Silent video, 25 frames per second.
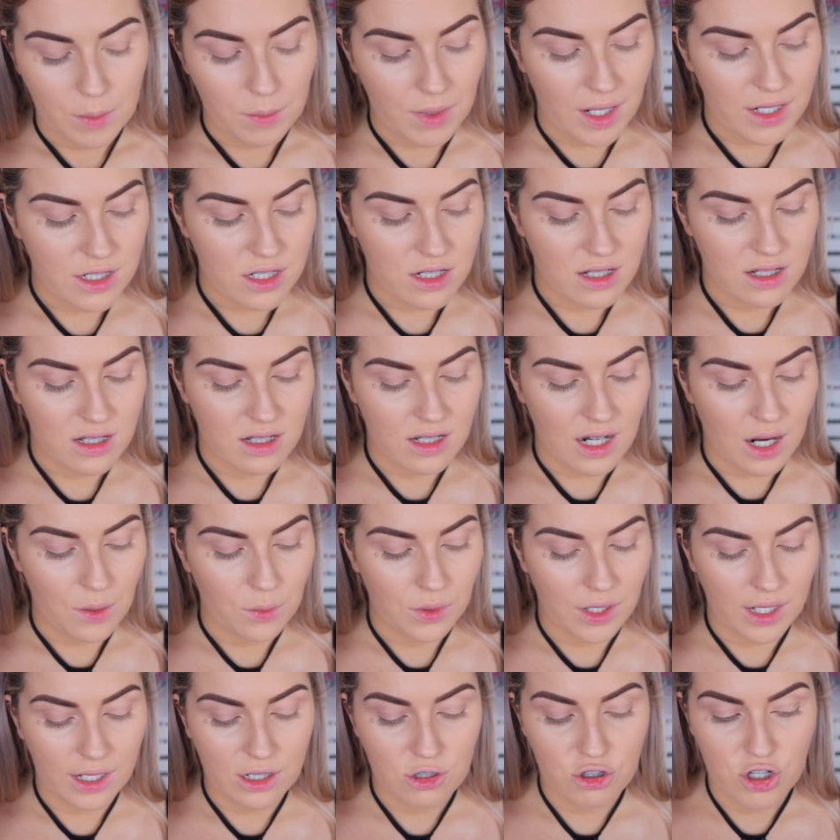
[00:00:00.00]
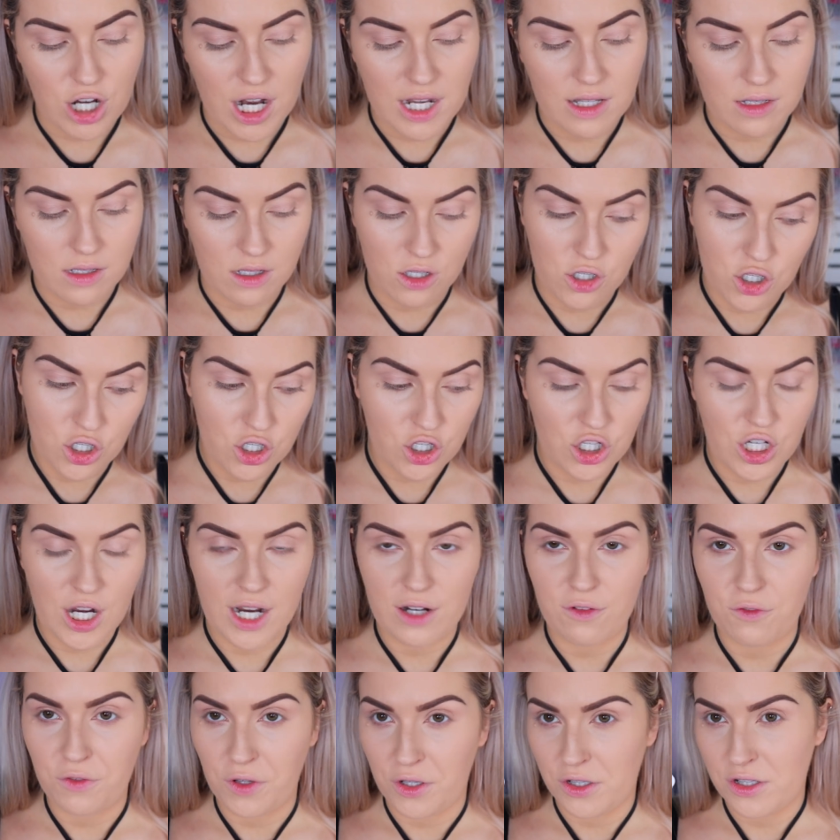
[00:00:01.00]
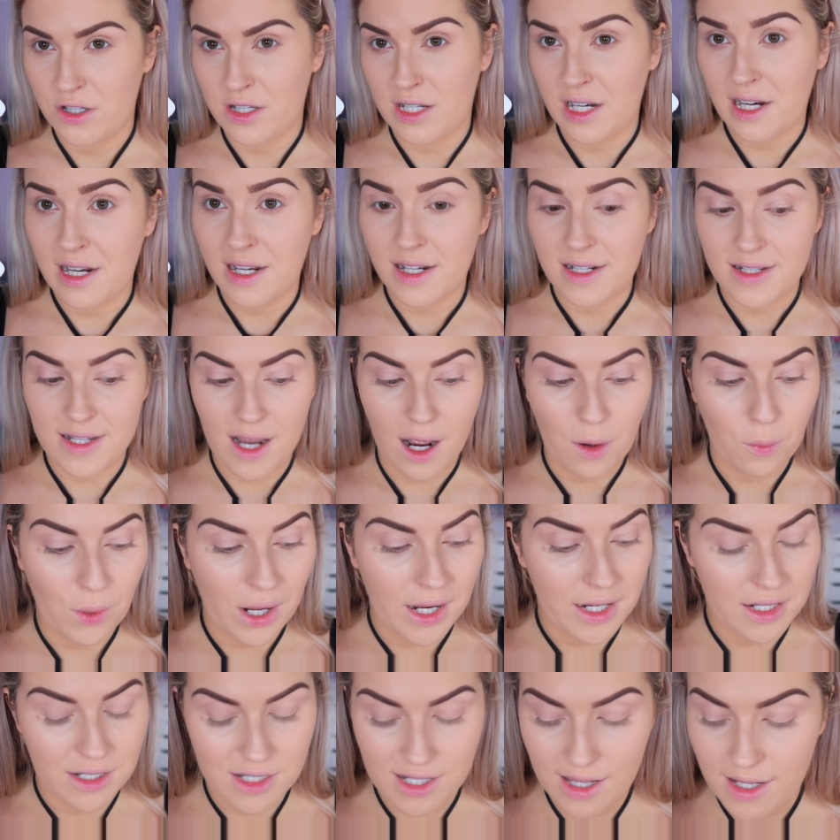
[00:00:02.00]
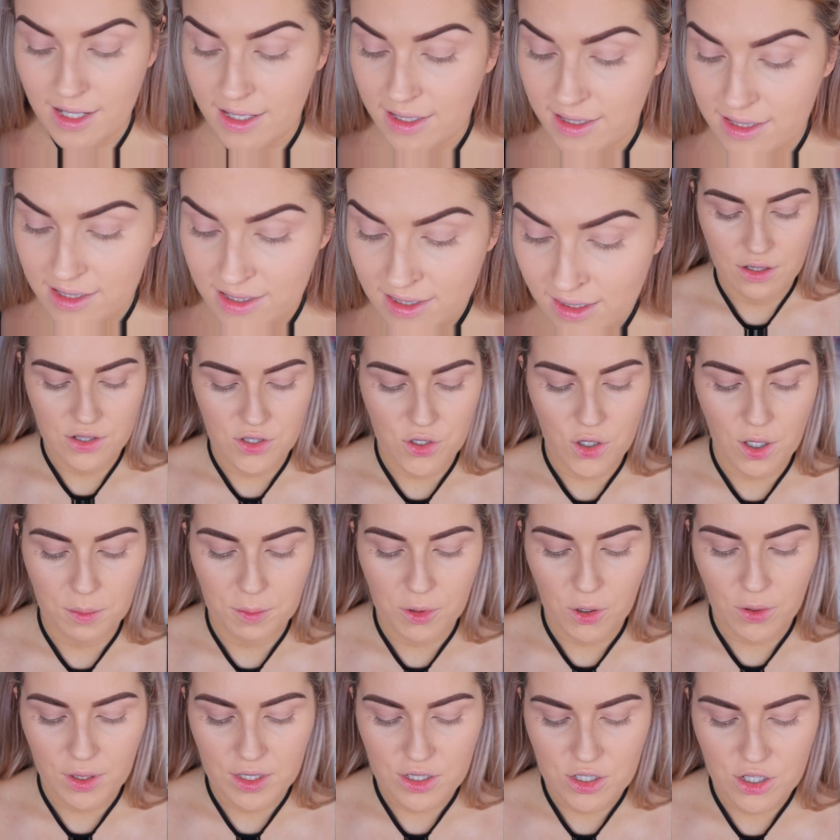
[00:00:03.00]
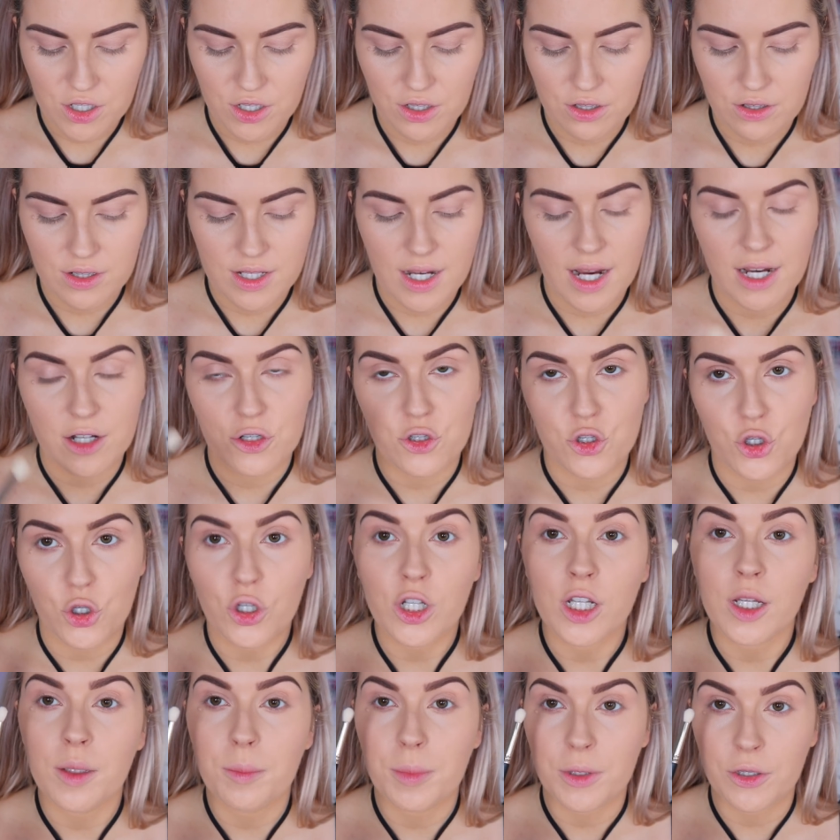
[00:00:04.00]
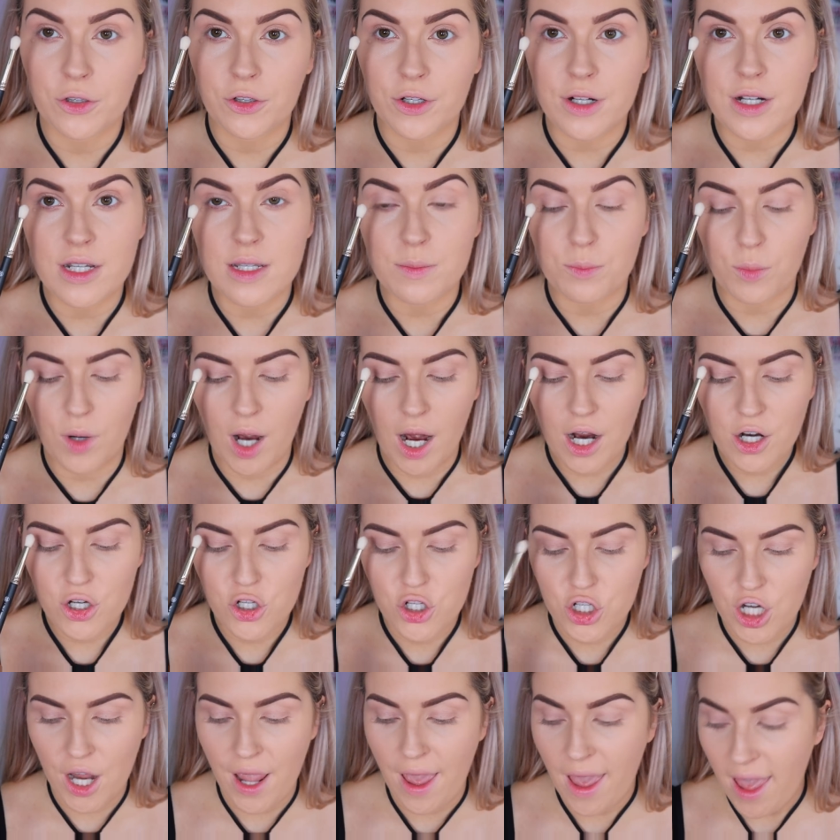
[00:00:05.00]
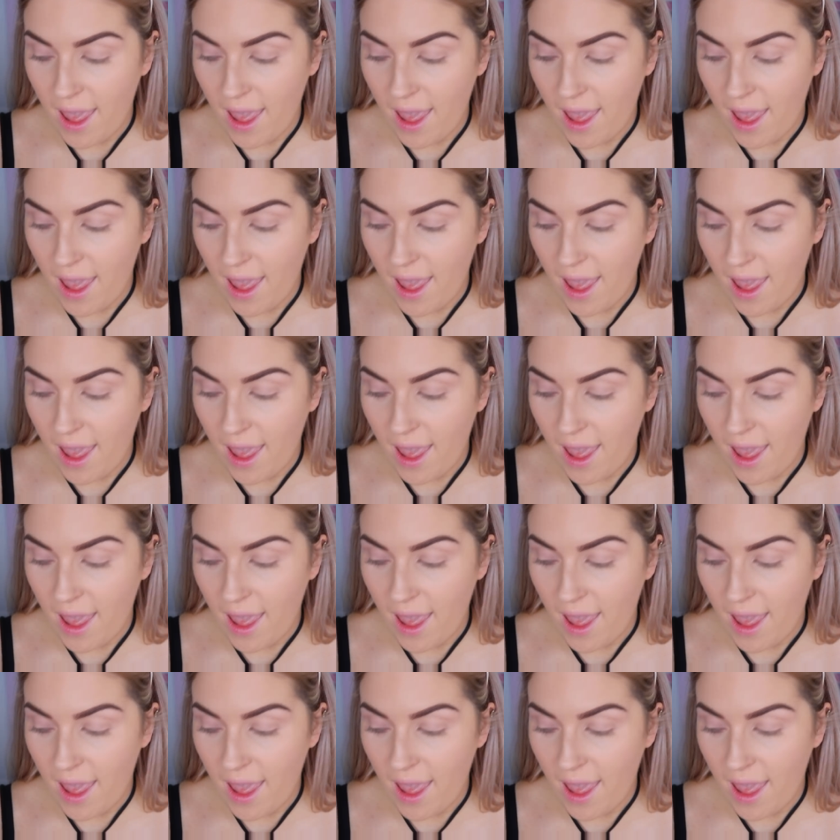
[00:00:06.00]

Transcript: I might just start with like a transition shade first to ease our way into this. So I'm going to use a Tulip crease brush